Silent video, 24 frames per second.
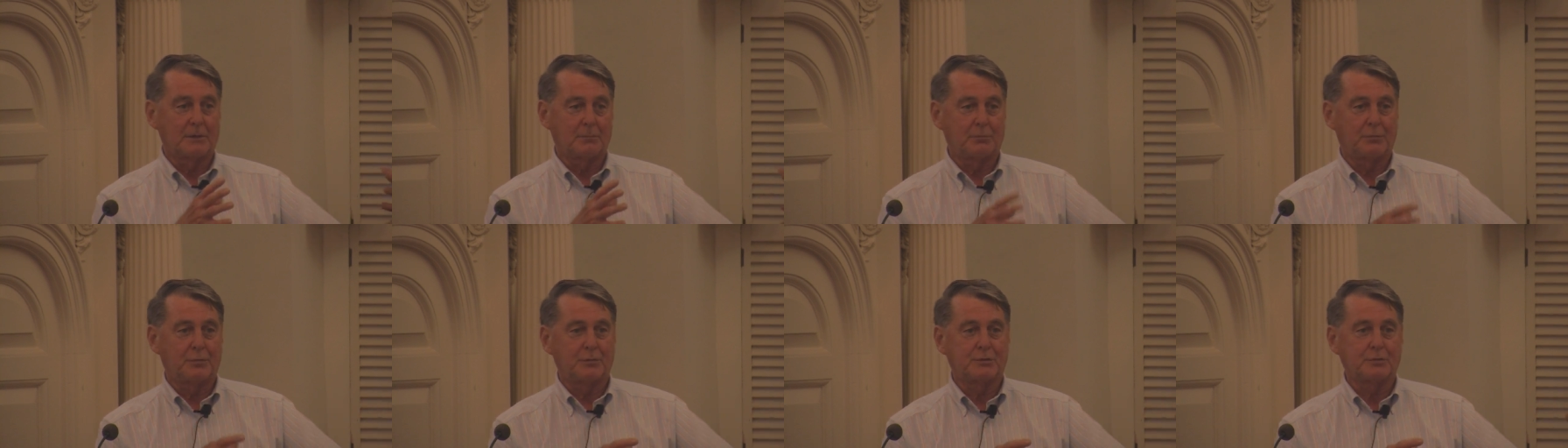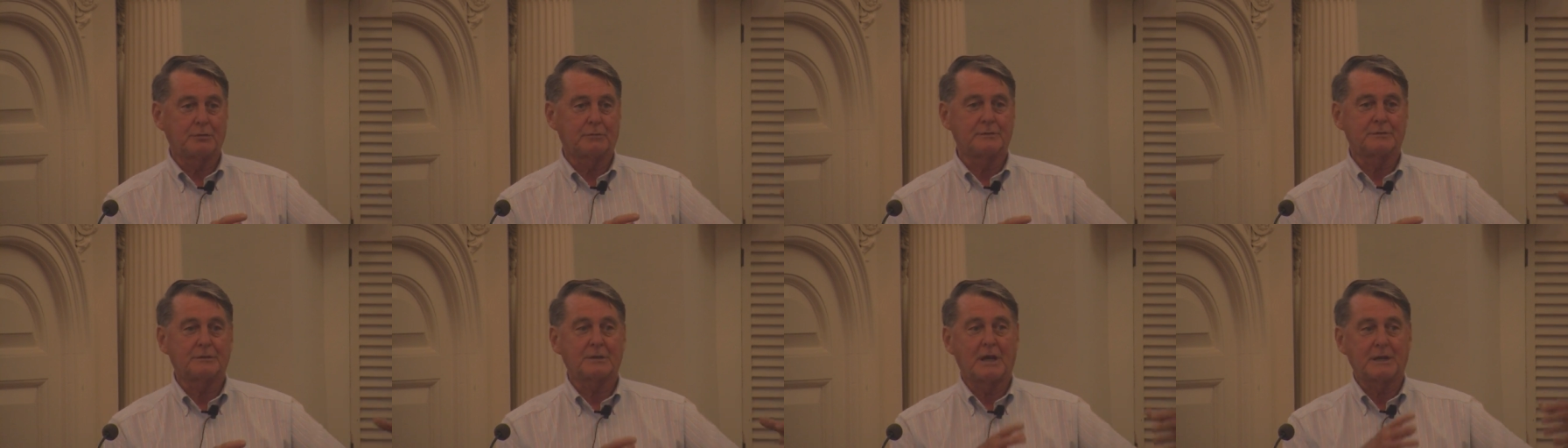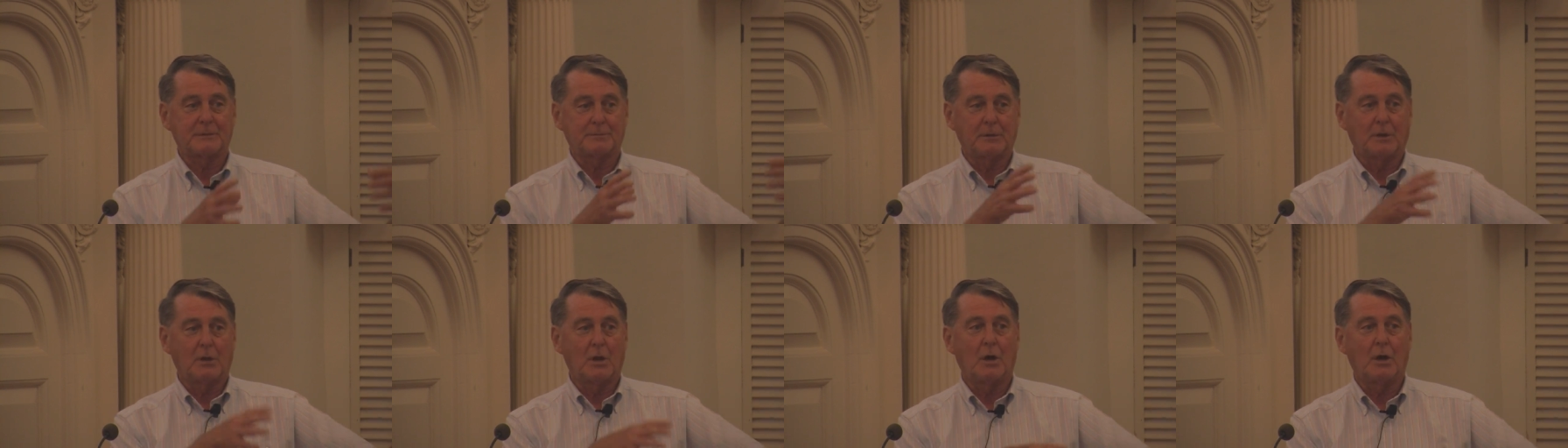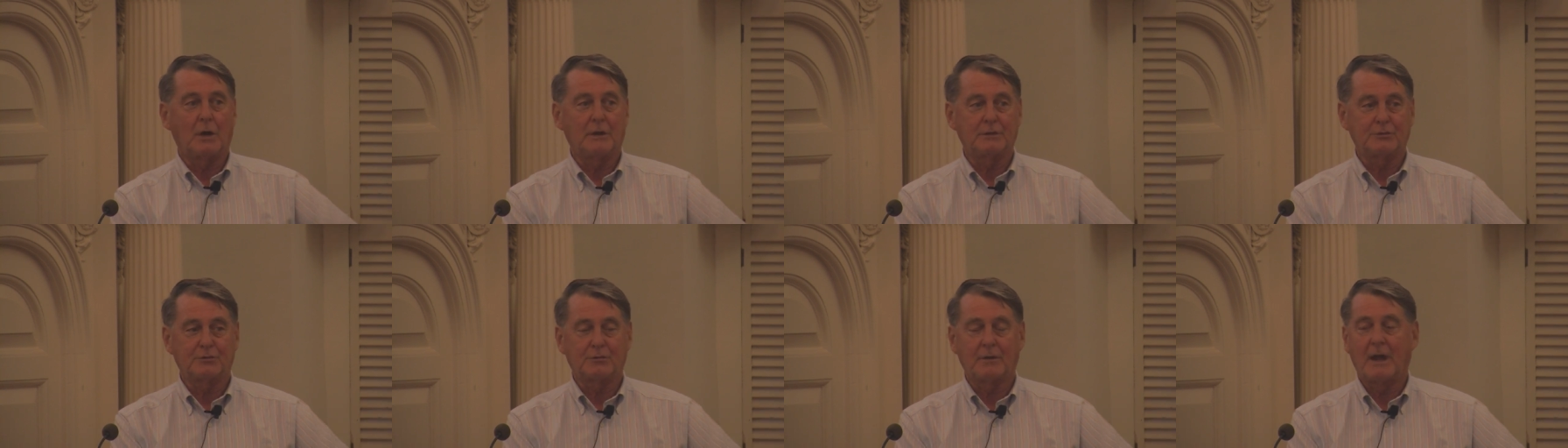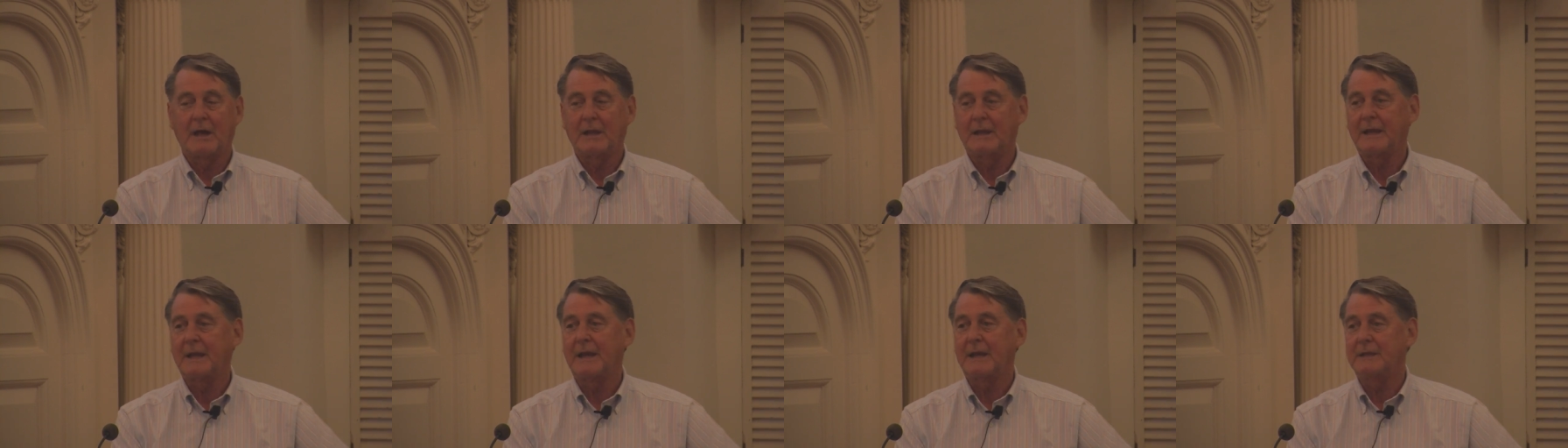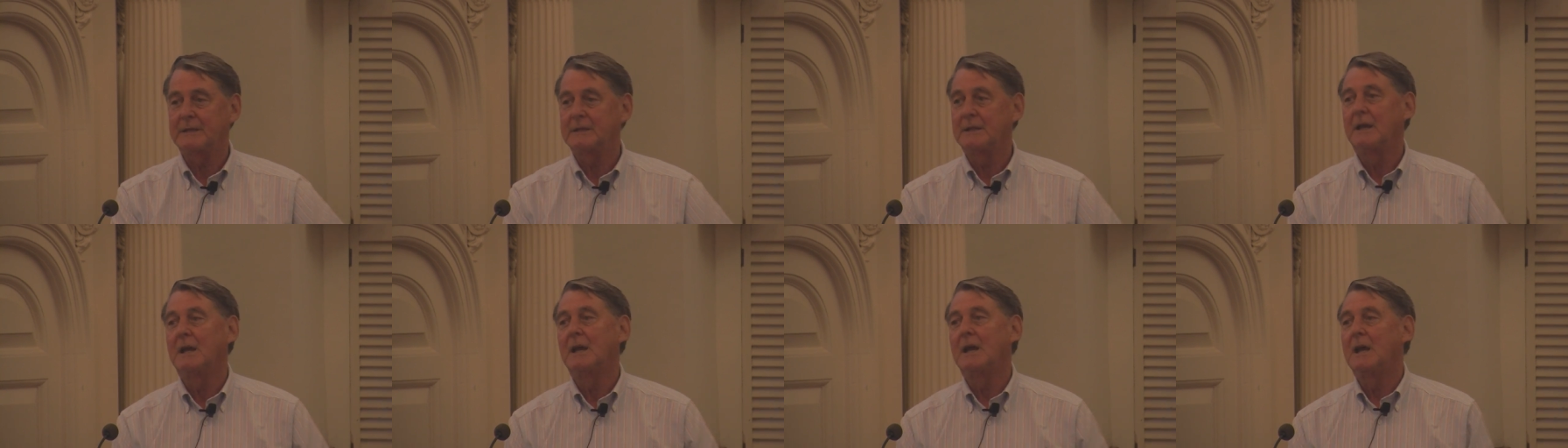a children's hospital on dry
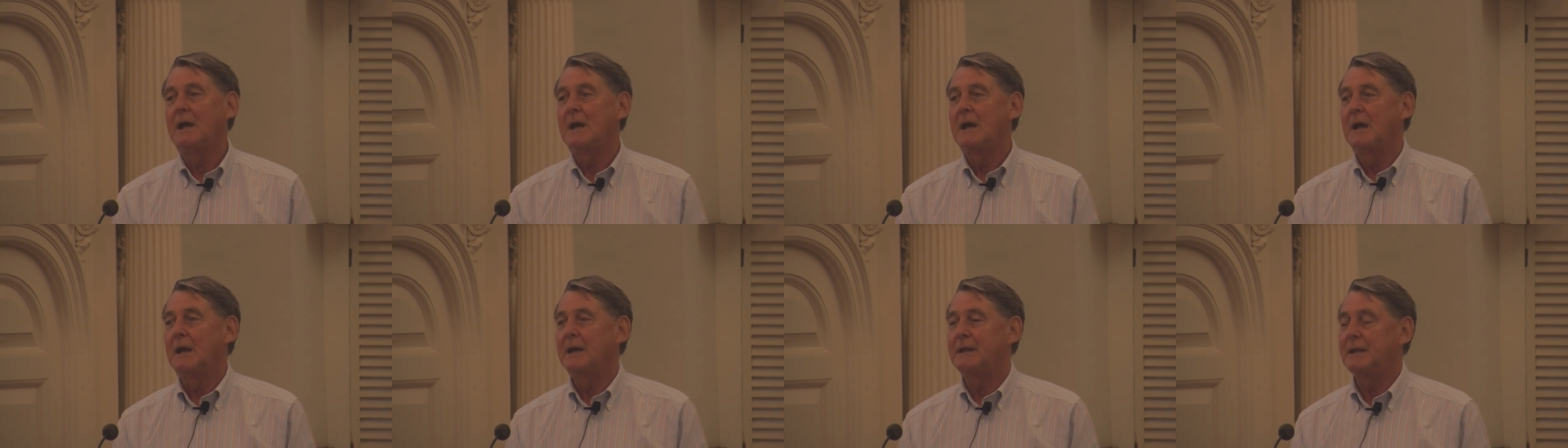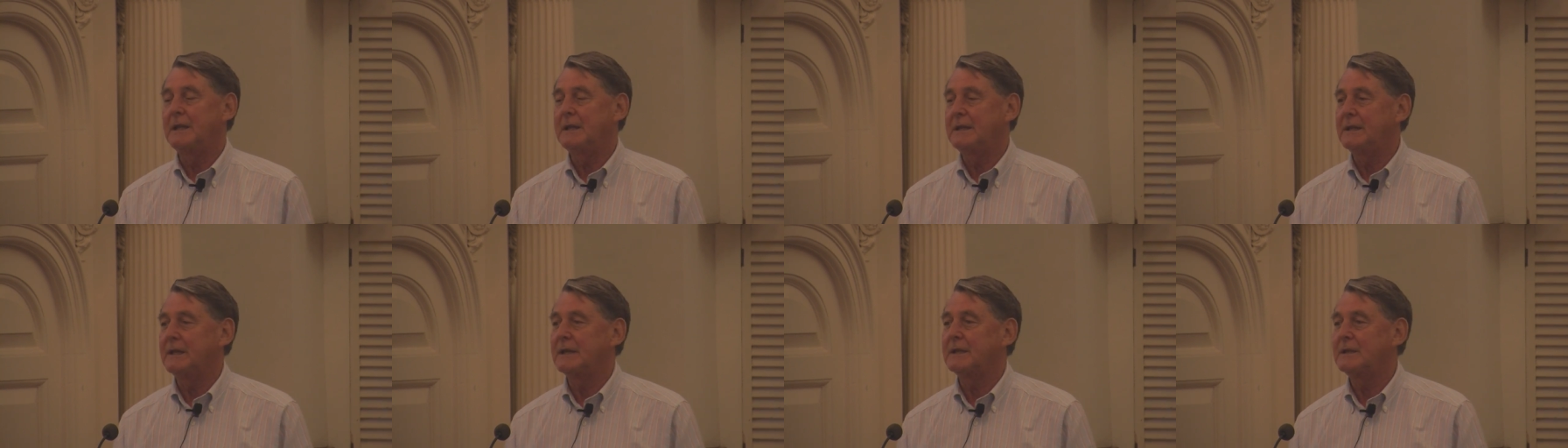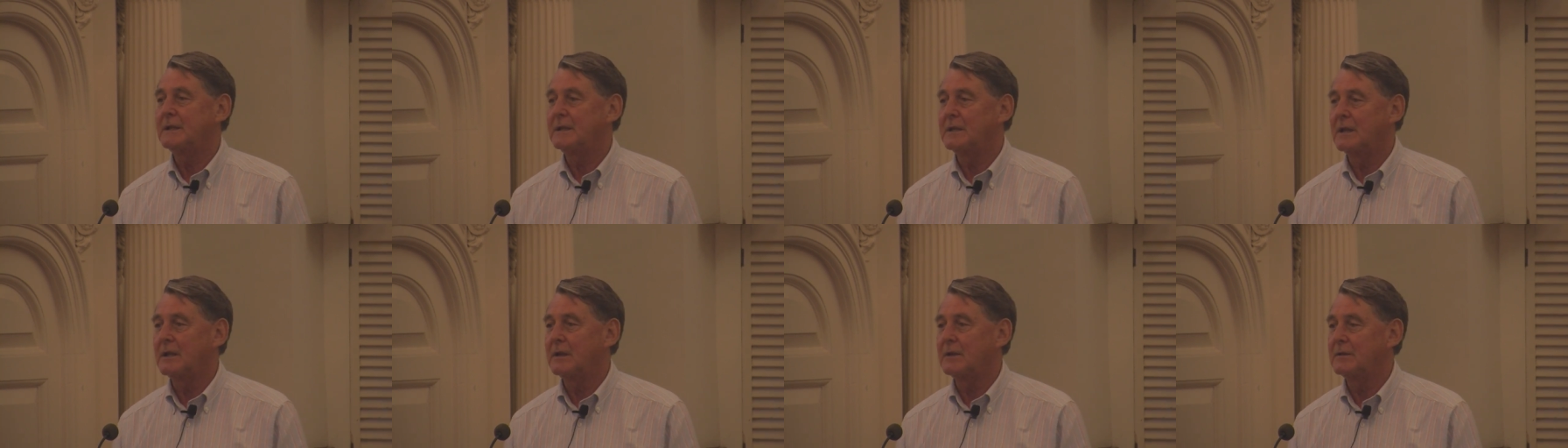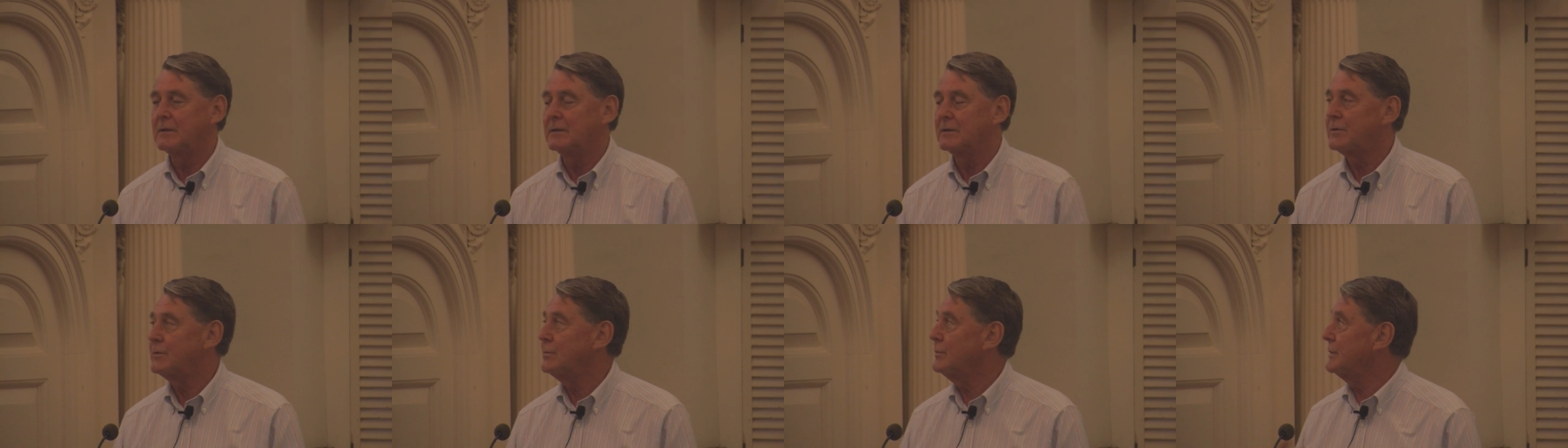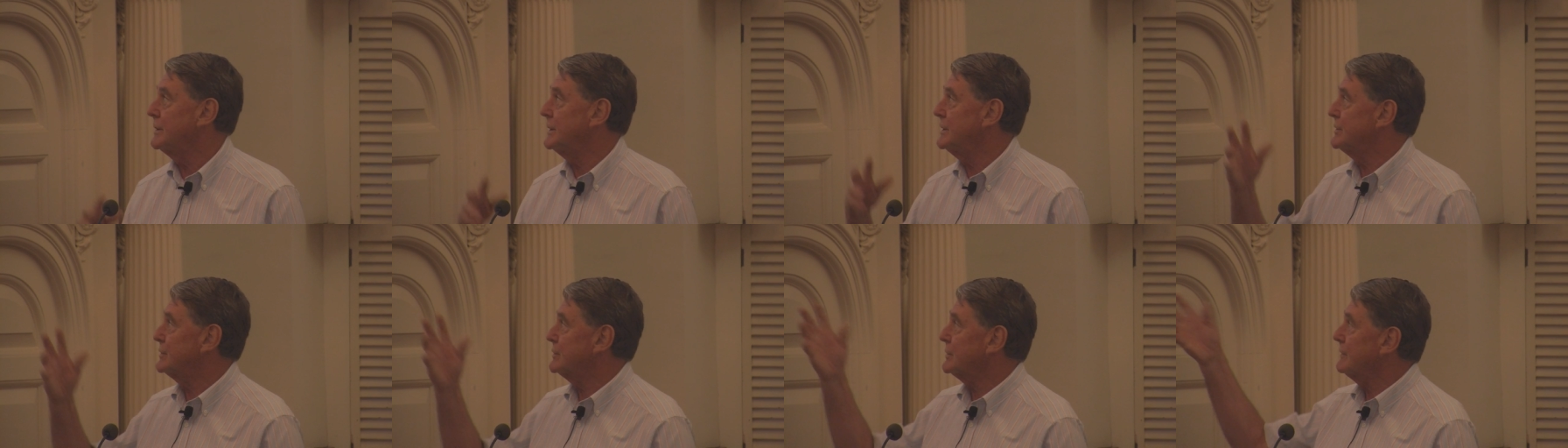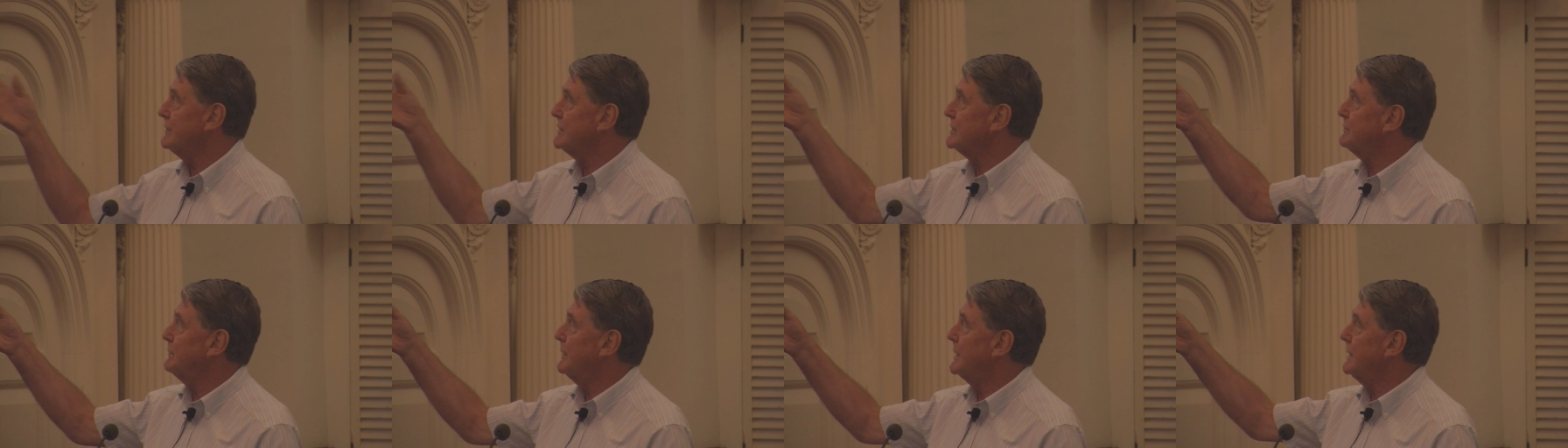land. And they did, and through the
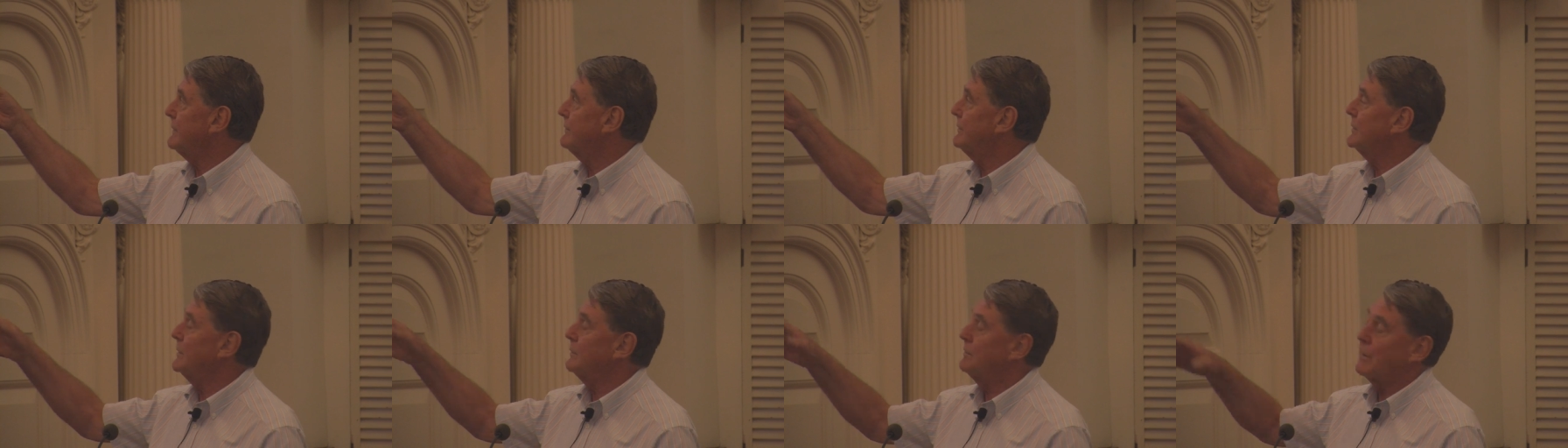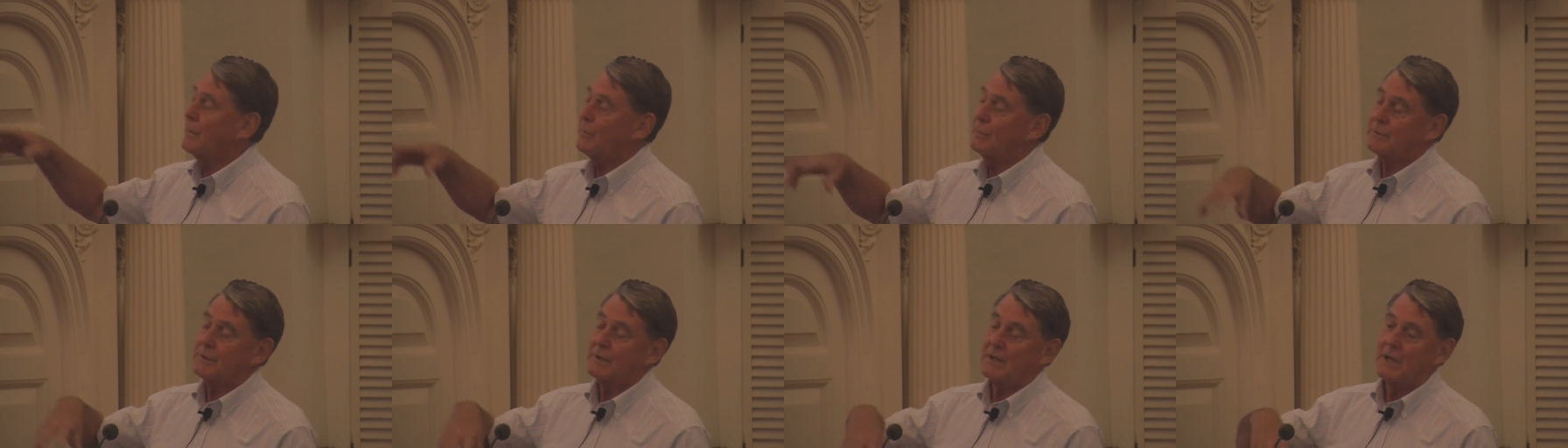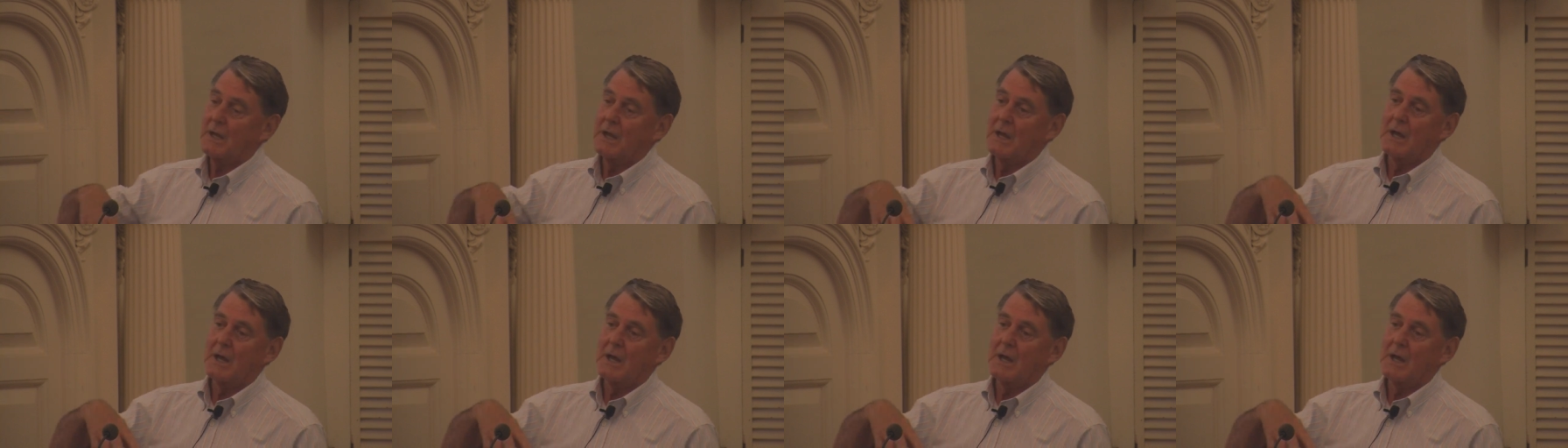insurance money for the boat